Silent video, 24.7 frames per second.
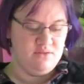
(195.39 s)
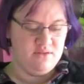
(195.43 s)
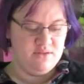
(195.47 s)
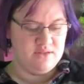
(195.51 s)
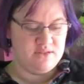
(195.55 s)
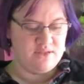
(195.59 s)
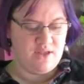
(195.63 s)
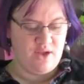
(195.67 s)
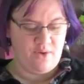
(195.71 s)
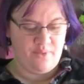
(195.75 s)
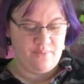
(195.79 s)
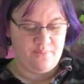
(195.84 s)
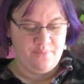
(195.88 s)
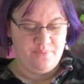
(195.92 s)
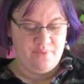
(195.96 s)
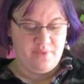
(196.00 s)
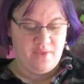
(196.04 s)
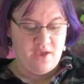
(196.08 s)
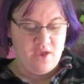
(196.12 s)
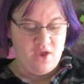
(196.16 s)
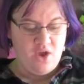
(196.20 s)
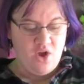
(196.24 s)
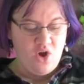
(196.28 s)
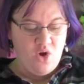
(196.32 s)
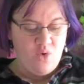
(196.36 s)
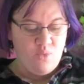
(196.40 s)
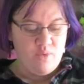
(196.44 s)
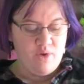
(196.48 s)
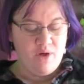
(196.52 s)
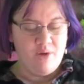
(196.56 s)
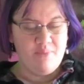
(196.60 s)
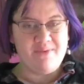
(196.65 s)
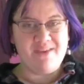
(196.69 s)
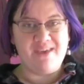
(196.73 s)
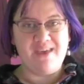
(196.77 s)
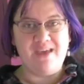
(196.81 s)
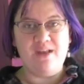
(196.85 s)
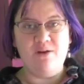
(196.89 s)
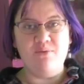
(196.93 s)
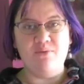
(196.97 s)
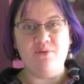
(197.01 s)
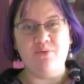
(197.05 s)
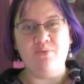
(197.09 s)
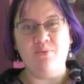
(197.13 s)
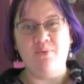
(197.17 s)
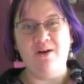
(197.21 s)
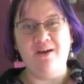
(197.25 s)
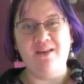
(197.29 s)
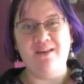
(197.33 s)
So, we'll begin
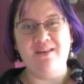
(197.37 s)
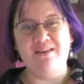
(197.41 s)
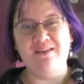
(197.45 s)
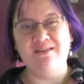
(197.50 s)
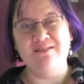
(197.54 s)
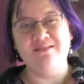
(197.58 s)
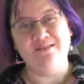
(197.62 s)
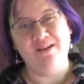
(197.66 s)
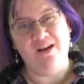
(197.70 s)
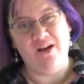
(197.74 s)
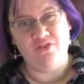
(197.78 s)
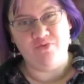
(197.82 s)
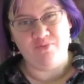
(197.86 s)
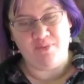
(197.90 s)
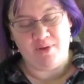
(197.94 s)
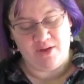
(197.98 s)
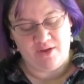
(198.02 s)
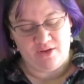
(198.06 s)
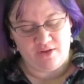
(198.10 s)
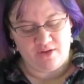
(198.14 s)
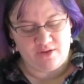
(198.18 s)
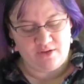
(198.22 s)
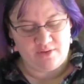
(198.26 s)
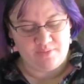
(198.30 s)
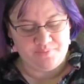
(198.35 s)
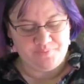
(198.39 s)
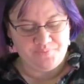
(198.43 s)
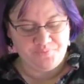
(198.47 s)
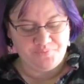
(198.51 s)
with what is off my hook.